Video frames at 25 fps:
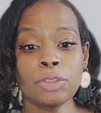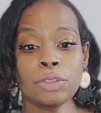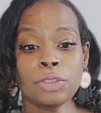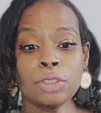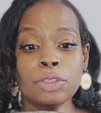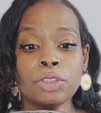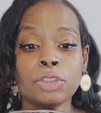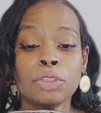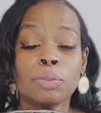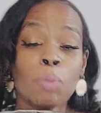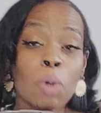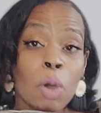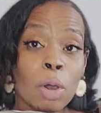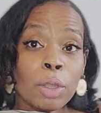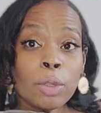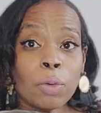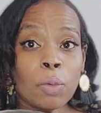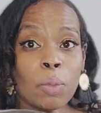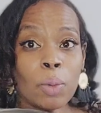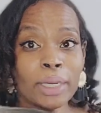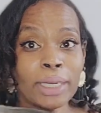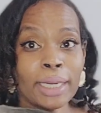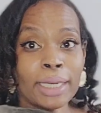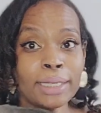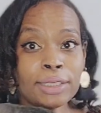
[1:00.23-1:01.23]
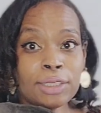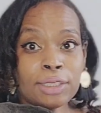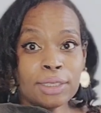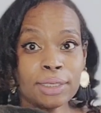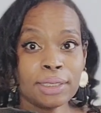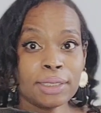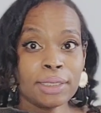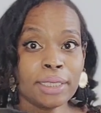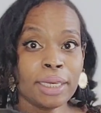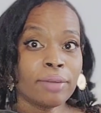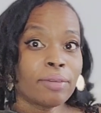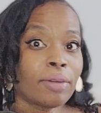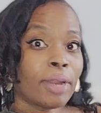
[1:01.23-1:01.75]
the smaller one I should
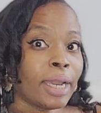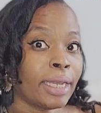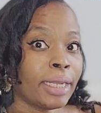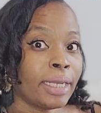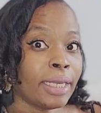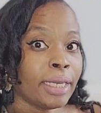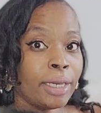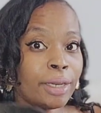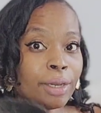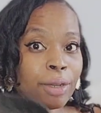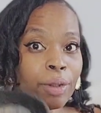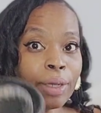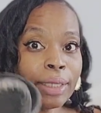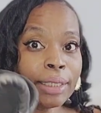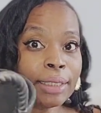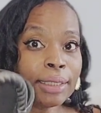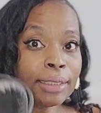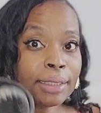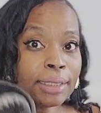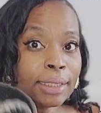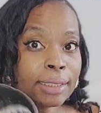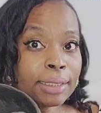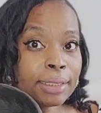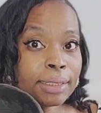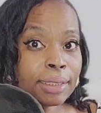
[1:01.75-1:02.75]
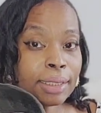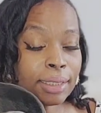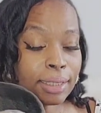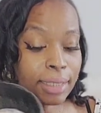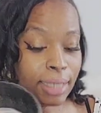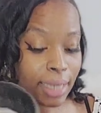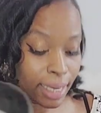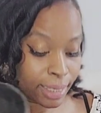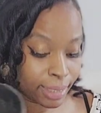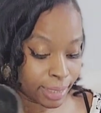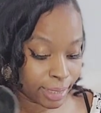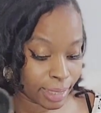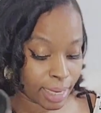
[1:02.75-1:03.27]
say right here is
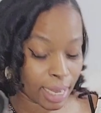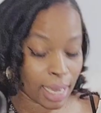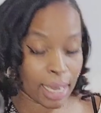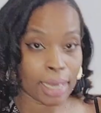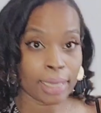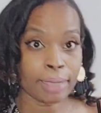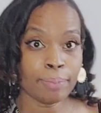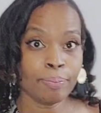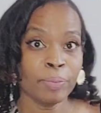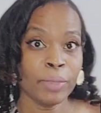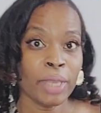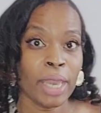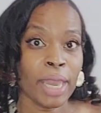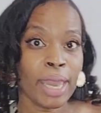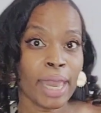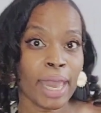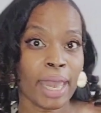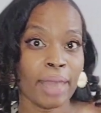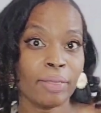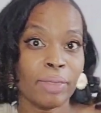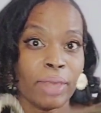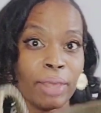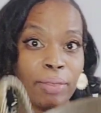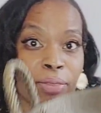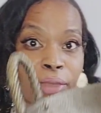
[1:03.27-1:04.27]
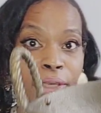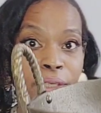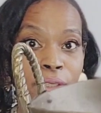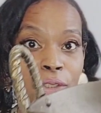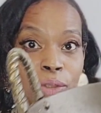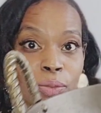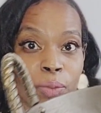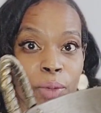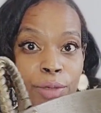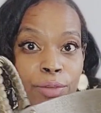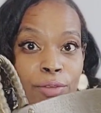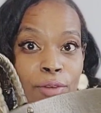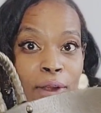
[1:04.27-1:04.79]
$16.99, and then this
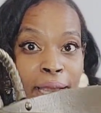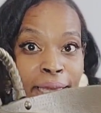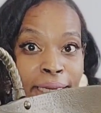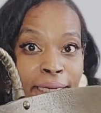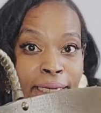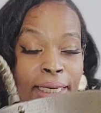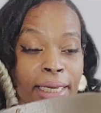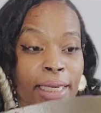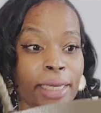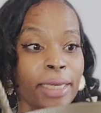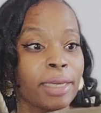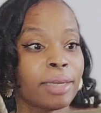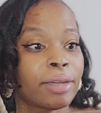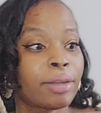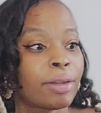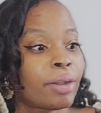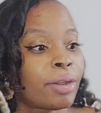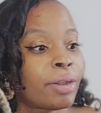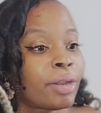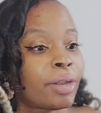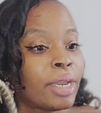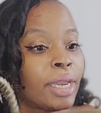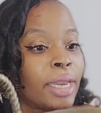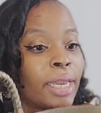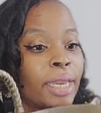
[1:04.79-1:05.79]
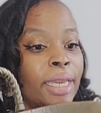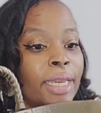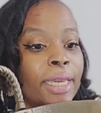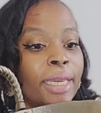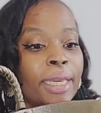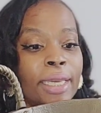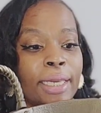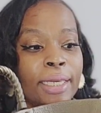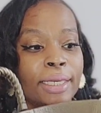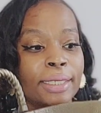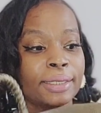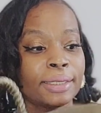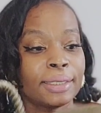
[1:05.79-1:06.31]
one right here
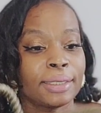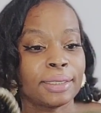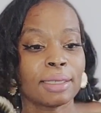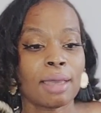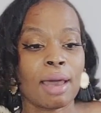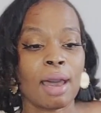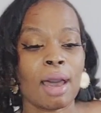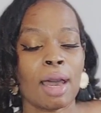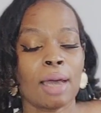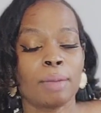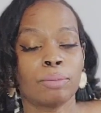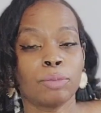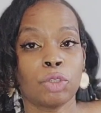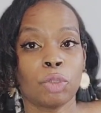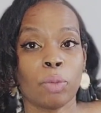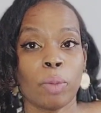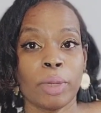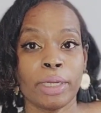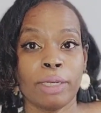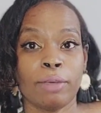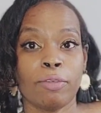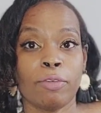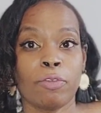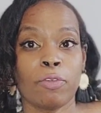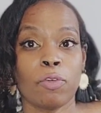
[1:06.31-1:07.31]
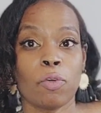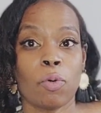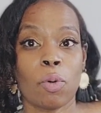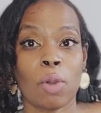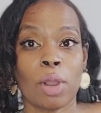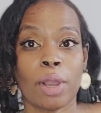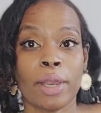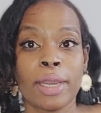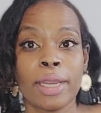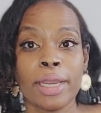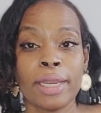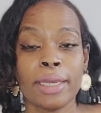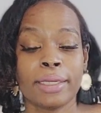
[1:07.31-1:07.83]
is $24.99,
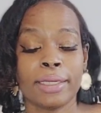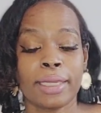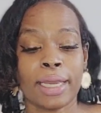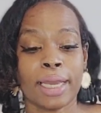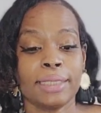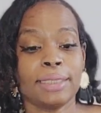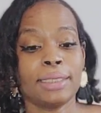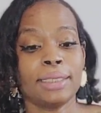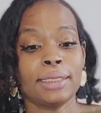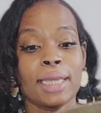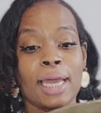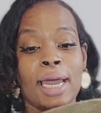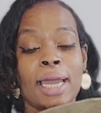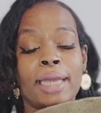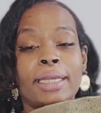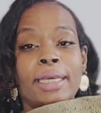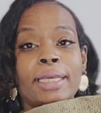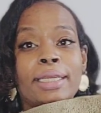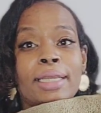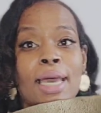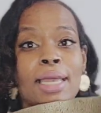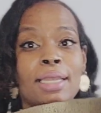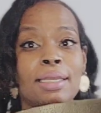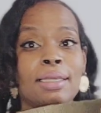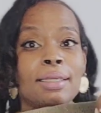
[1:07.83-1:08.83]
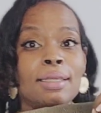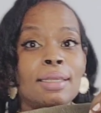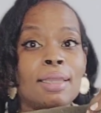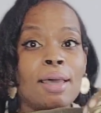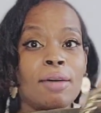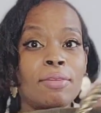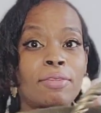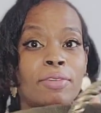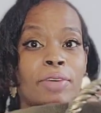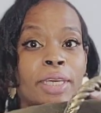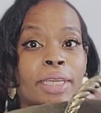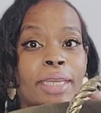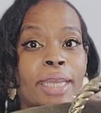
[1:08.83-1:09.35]
and I
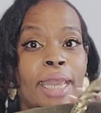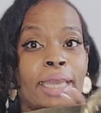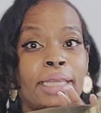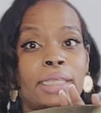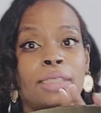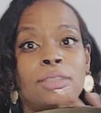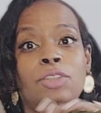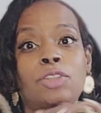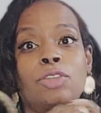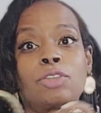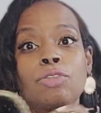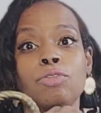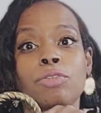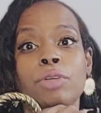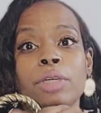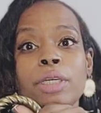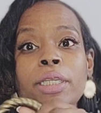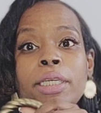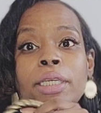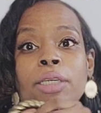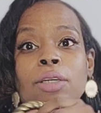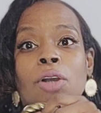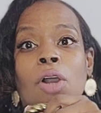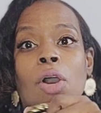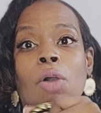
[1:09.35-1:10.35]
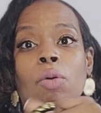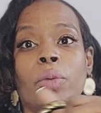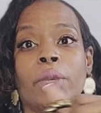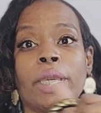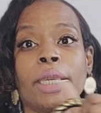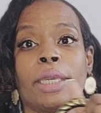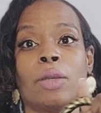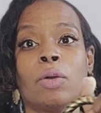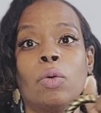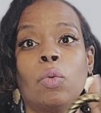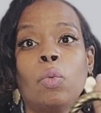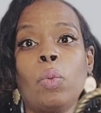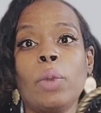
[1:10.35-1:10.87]
love it, and it's really
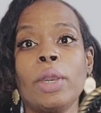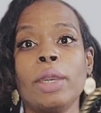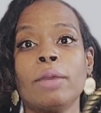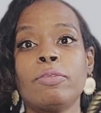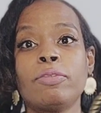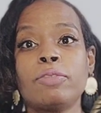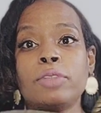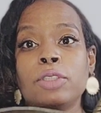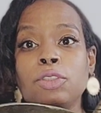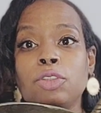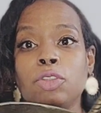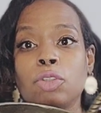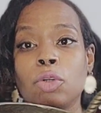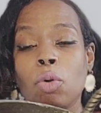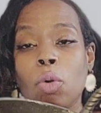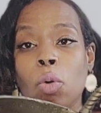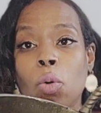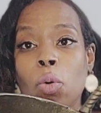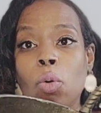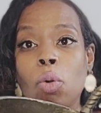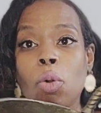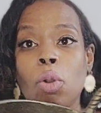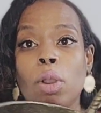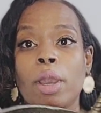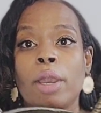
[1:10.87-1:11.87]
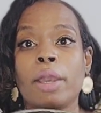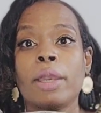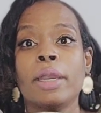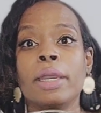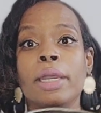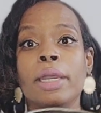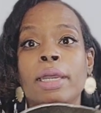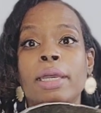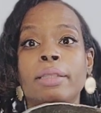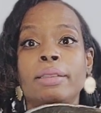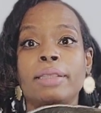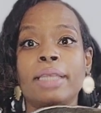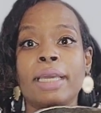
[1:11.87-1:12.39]
going with the decor
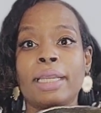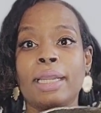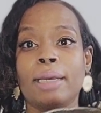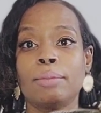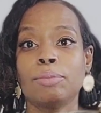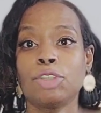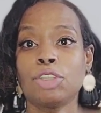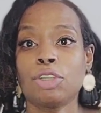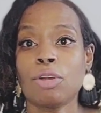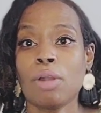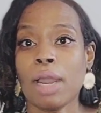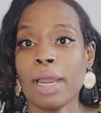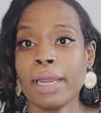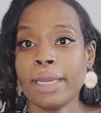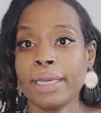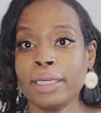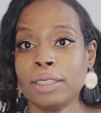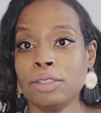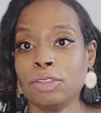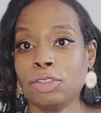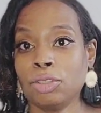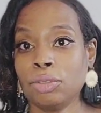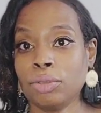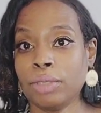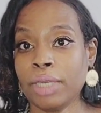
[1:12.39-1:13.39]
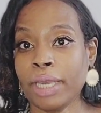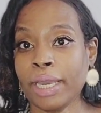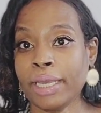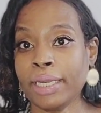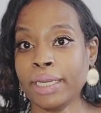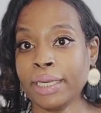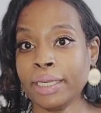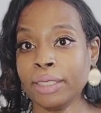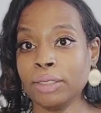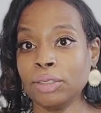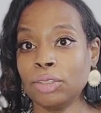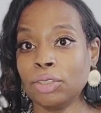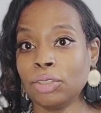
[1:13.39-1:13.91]
that I'm trying to get
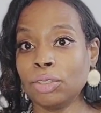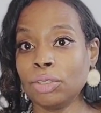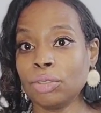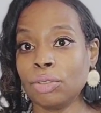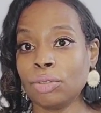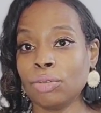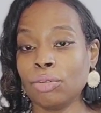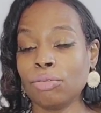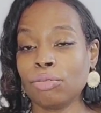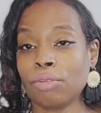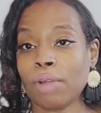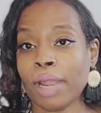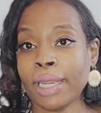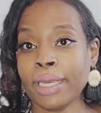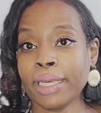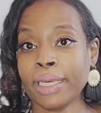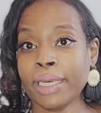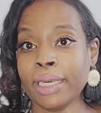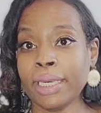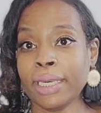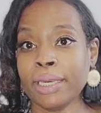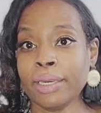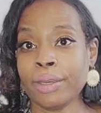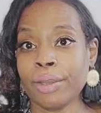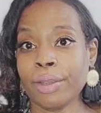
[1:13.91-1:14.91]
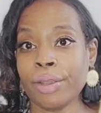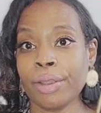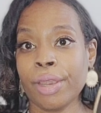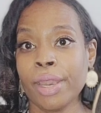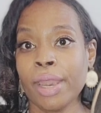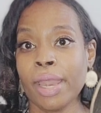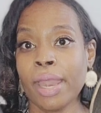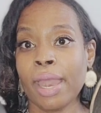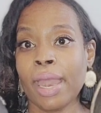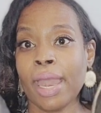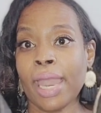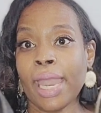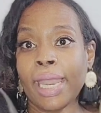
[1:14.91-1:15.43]
into right here.
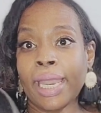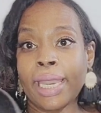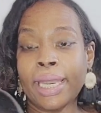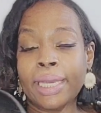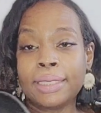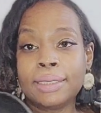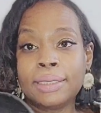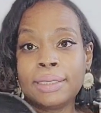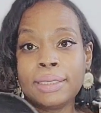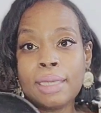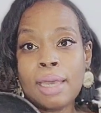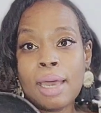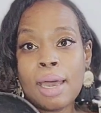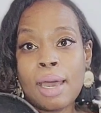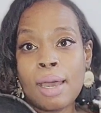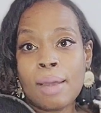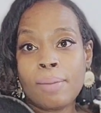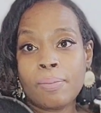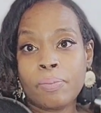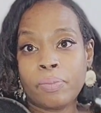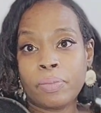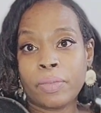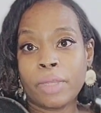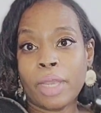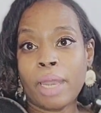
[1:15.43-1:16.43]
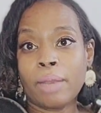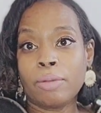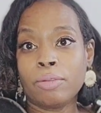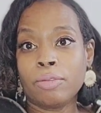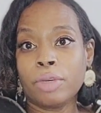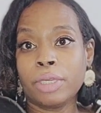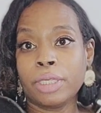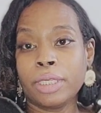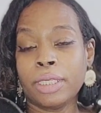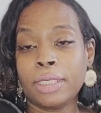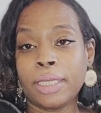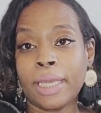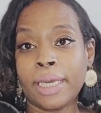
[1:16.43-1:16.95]
And I
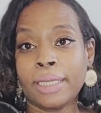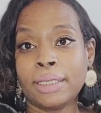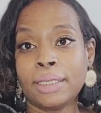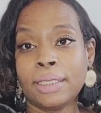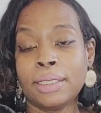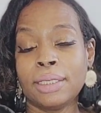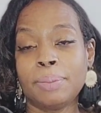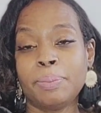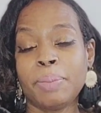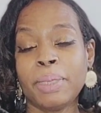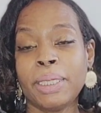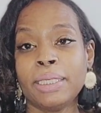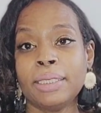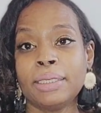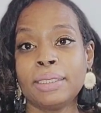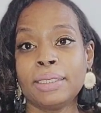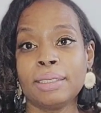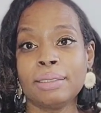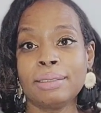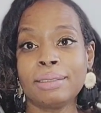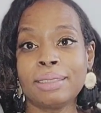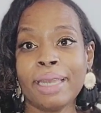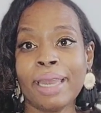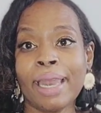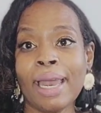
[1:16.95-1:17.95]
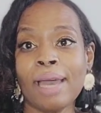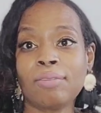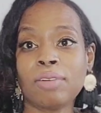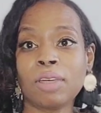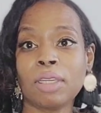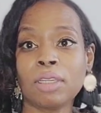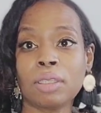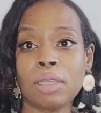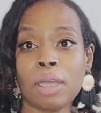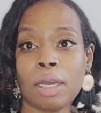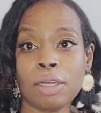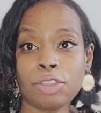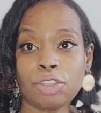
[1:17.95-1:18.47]
really like these pieces. They have a
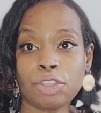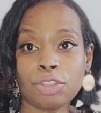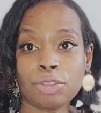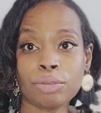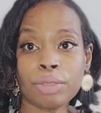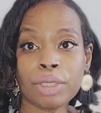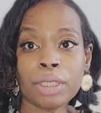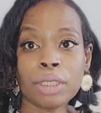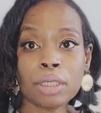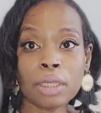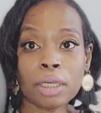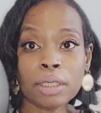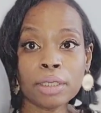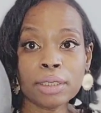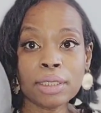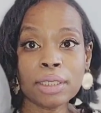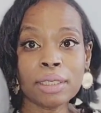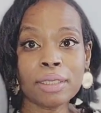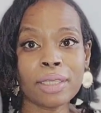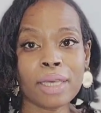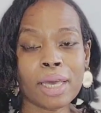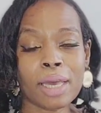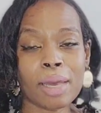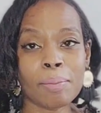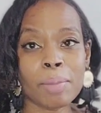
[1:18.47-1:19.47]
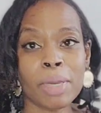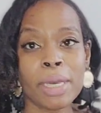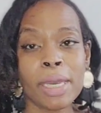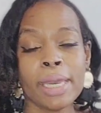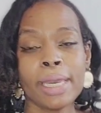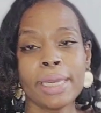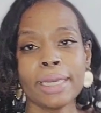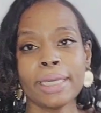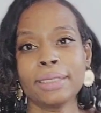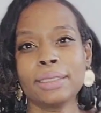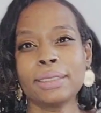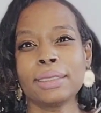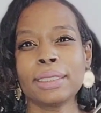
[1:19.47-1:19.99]
luxury look to them.
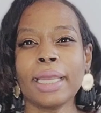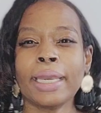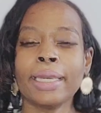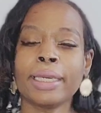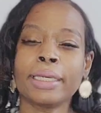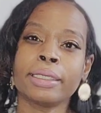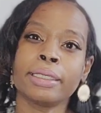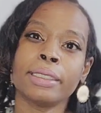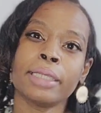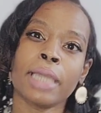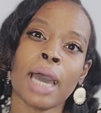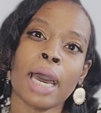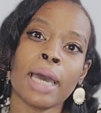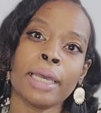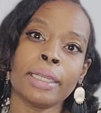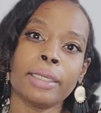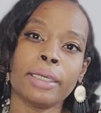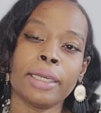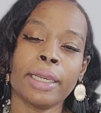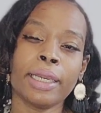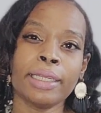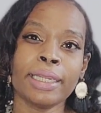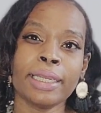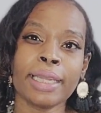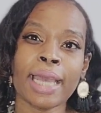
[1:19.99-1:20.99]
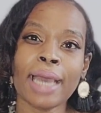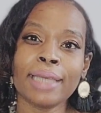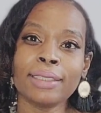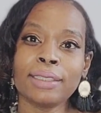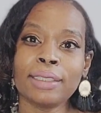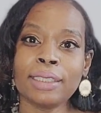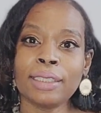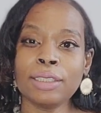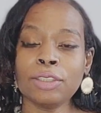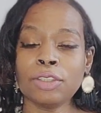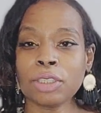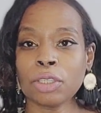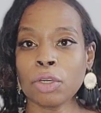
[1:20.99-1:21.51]
It's like not, it has
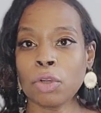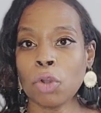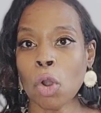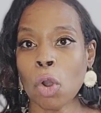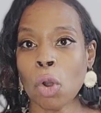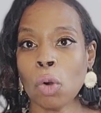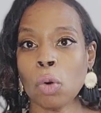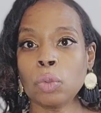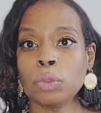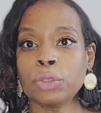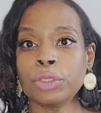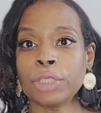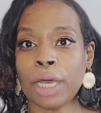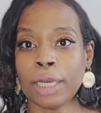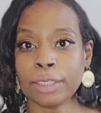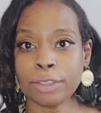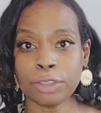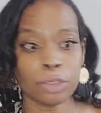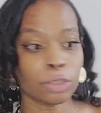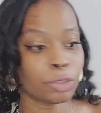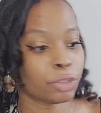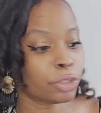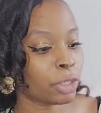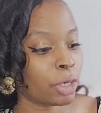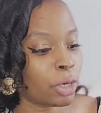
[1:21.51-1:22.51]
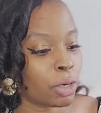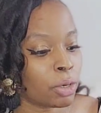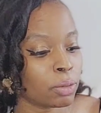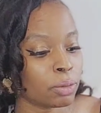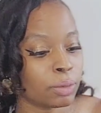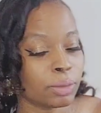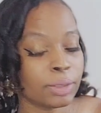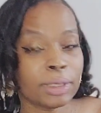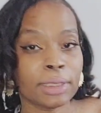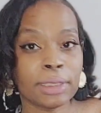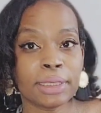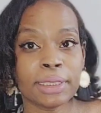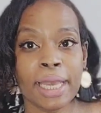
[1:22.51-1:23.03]
these gold
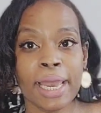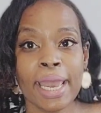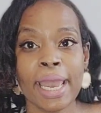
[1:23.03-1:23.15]
undertones,